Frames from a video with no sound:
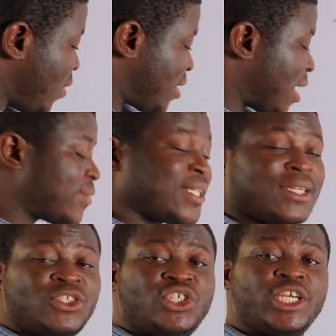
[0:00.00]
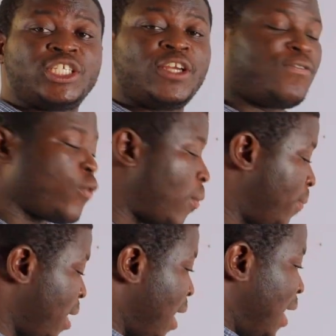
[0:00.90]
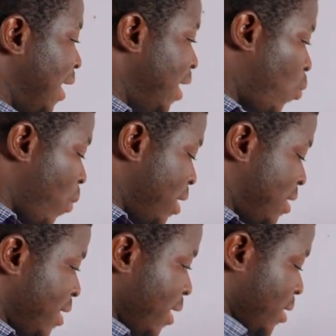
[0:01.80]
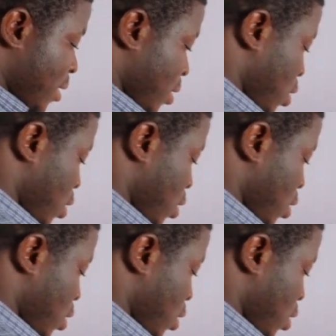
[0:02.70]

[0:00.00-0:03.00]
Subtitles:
a substance changing from liquid state